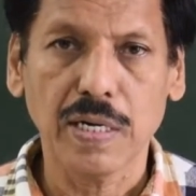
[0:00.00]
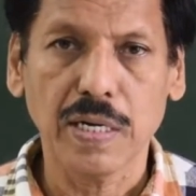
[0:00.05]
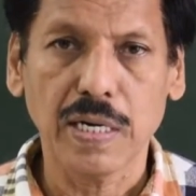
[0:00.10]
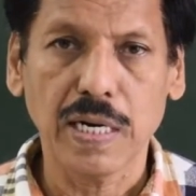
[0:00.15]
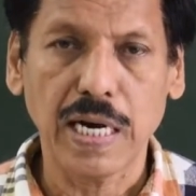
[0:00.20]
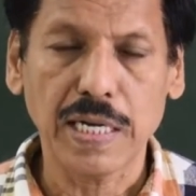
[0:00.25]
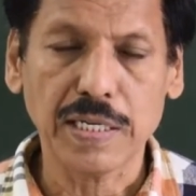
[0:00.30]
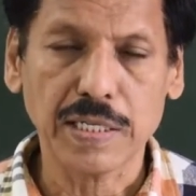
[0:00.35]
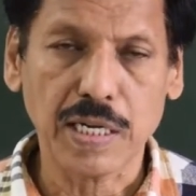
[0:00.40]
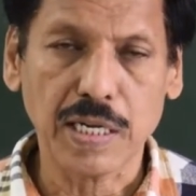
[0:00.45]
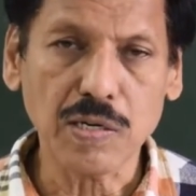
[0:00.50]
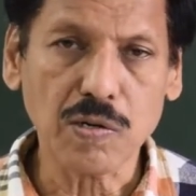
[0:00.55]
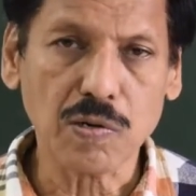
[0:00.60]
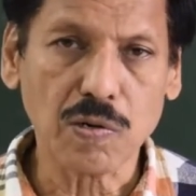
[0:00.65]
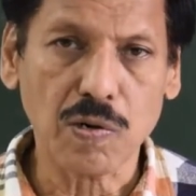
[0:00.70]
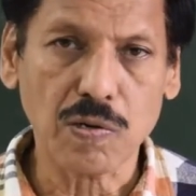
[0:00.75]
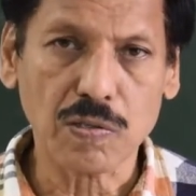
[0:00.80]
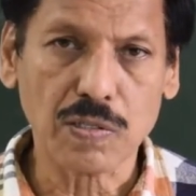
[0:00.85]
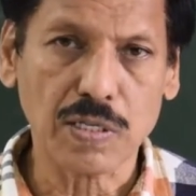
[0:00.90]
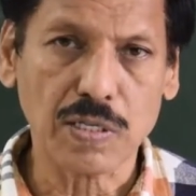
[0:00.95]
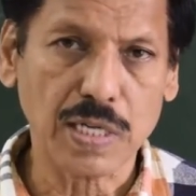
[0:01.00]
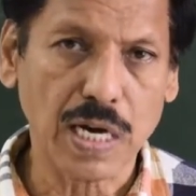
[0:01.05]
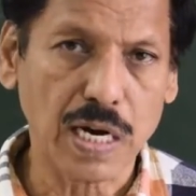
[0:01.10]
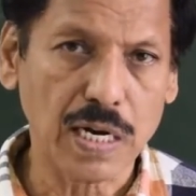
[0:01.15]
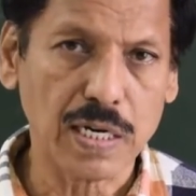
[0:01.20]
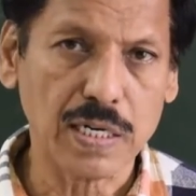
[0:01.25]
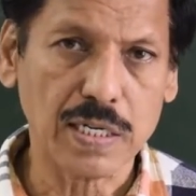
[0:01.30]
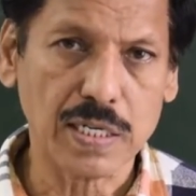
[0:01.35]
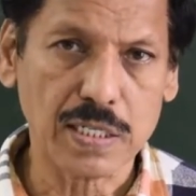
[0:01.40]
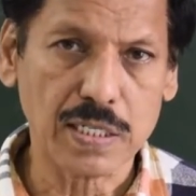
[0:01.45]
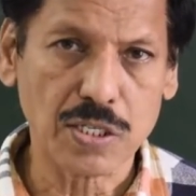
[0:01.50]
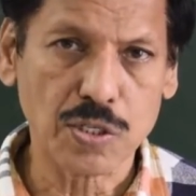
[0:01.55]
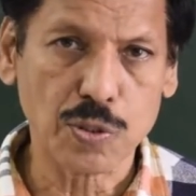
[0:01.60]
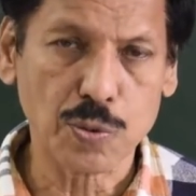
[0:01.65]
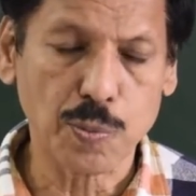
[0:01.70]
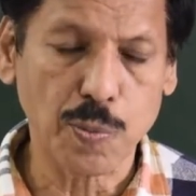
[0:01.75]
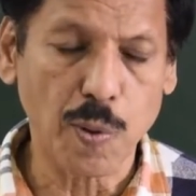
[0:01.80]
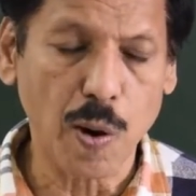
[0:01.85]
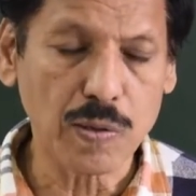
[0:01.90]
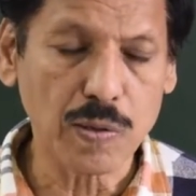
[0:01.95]
At 10 o'clock the target is
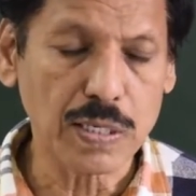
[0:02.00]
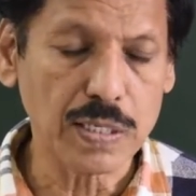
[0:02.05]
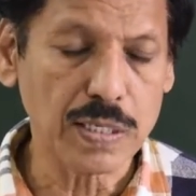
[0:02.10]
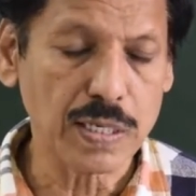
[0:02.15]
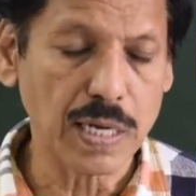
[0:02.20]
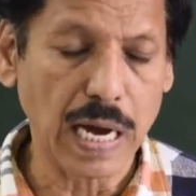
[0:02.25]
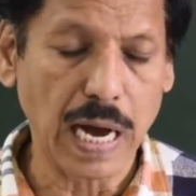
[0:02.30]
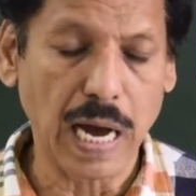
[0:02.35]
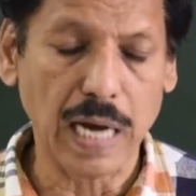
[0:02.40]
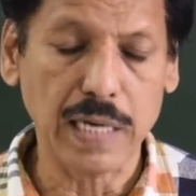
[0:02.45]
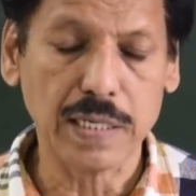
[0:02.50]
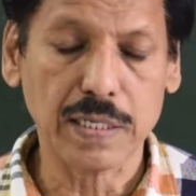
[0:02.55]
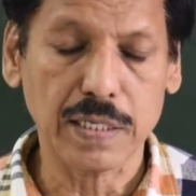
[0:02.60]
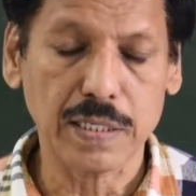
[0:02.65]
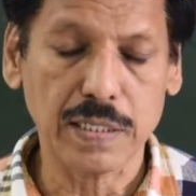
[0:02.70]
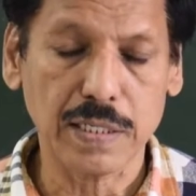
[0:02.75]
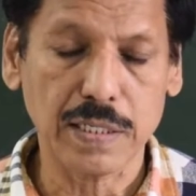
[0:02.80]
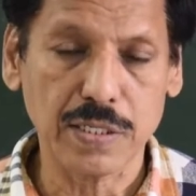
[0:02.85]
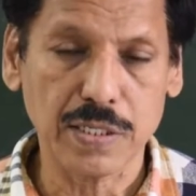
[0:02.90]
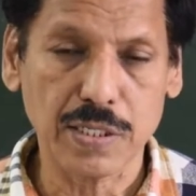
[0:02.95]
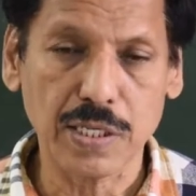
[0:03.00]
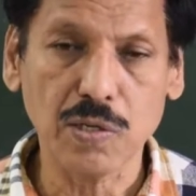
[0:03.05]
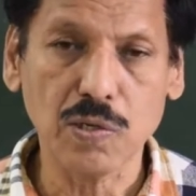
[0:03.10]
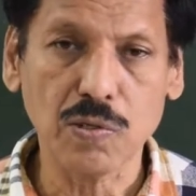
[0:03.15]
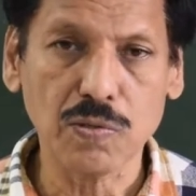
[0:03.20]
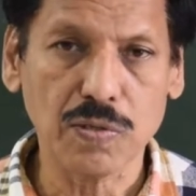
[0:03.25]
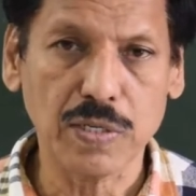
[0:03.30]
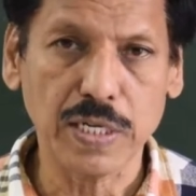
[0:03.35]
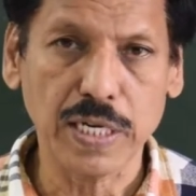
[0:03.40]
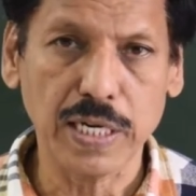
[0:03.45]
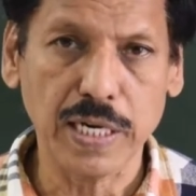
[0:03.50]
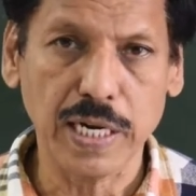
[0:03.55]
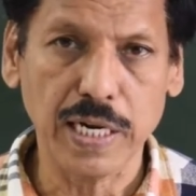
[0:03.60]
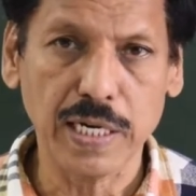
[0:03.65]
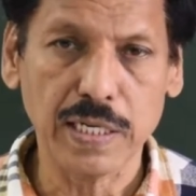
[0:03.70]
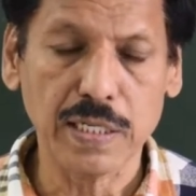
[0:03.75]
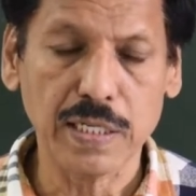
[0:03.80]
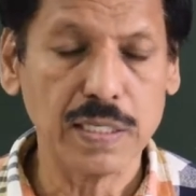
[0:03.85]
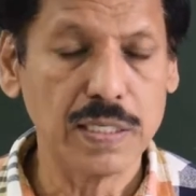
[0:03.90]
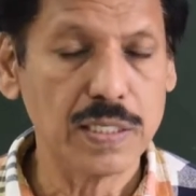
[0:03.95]
spotted at 038,
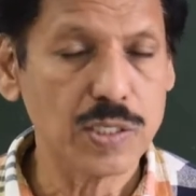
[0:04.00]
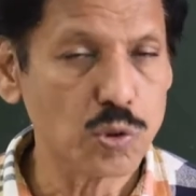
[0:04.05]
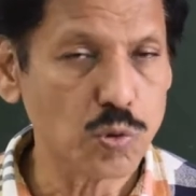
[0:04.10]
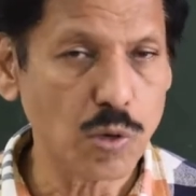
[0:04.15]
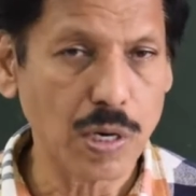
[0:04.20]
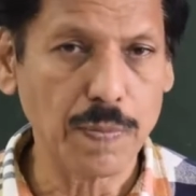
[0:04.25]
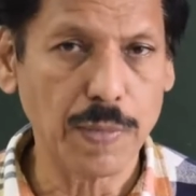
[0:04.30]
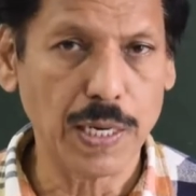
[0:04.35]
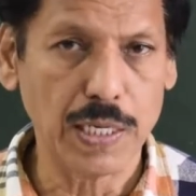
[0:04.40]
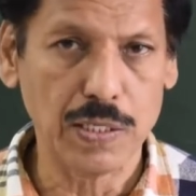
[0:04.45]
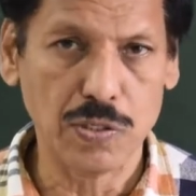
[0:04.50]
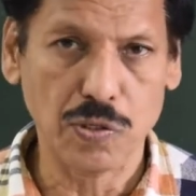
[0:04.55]
12 miles